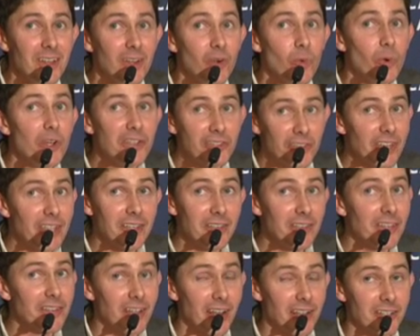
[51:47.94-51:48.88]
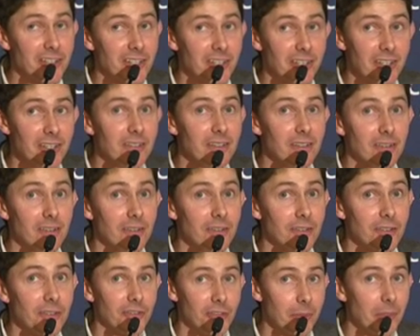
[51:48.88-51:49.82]
We're seeing this actually
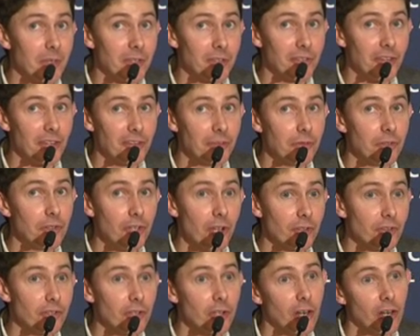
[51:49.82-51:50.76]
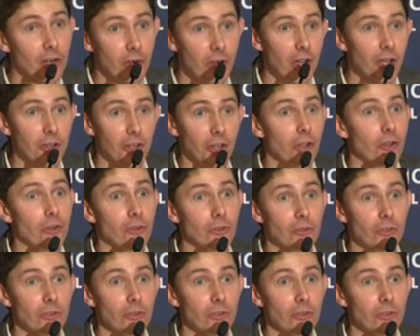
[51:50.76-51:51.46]
to some extent. If you go to Colorado,